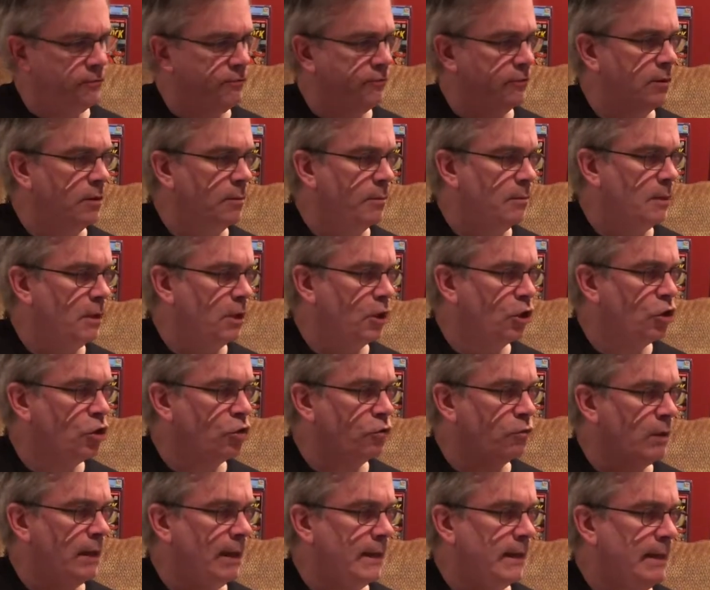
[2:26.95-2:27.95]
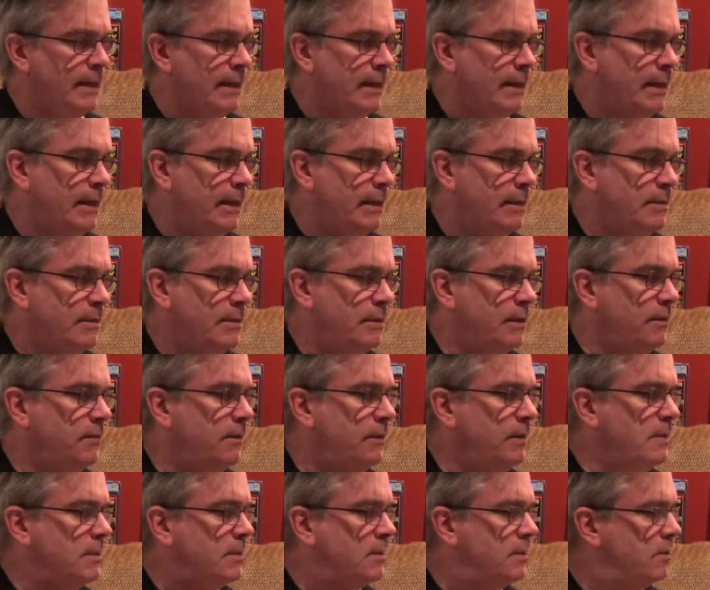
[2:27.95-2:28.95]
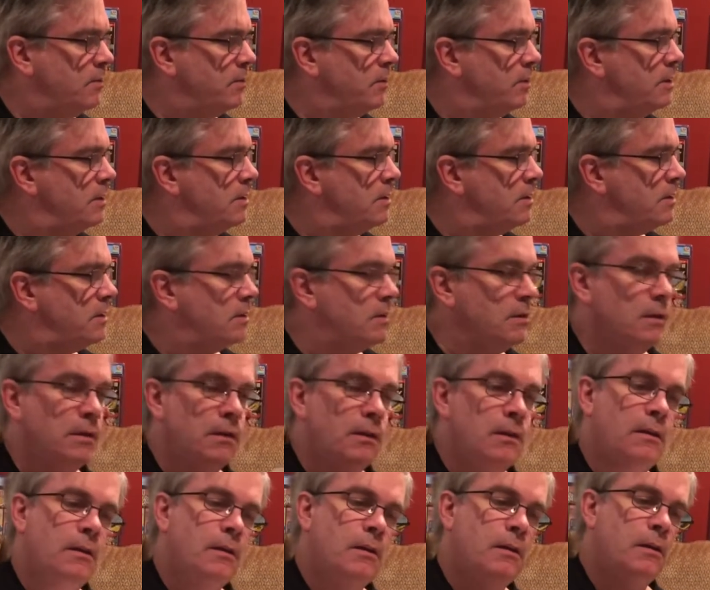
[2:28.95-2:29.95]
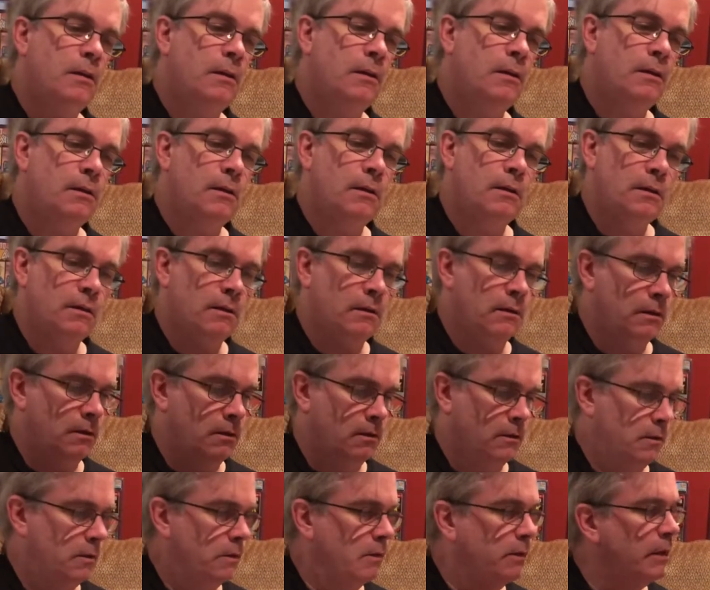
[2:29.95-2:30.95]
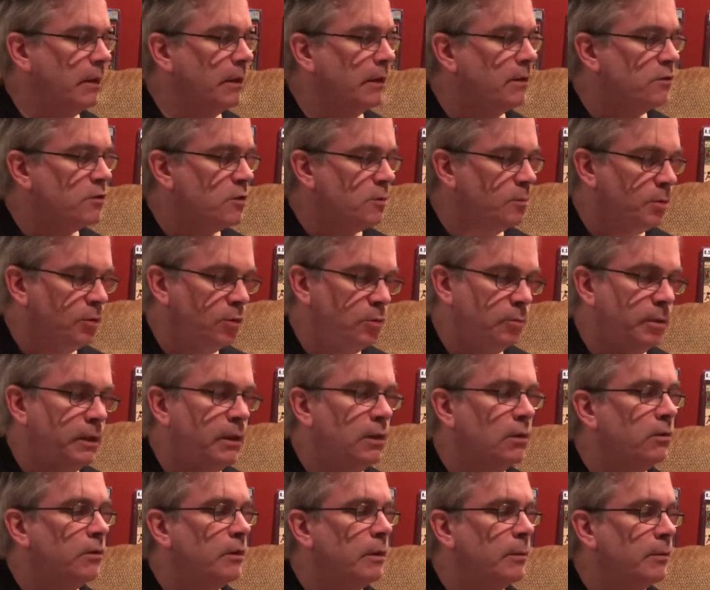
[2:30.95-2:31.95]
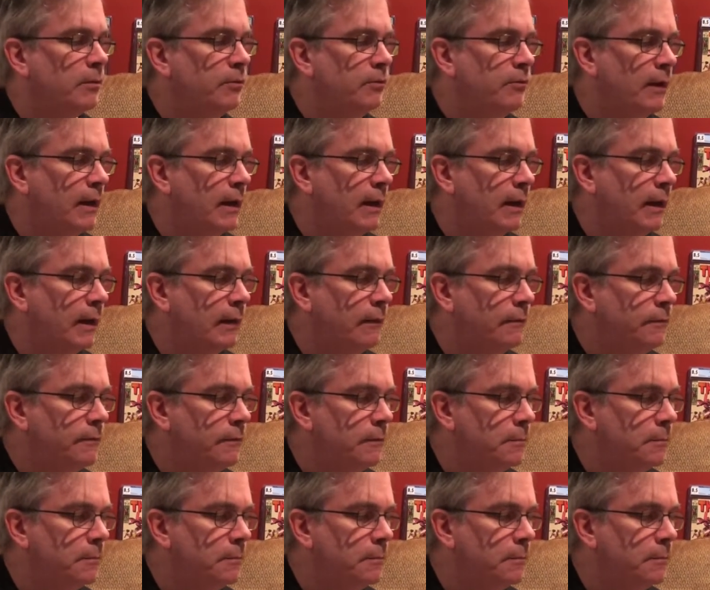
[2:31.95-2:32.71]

from the Karate Kid TV series. Oh yeah, there's a Blue Beetle number 5.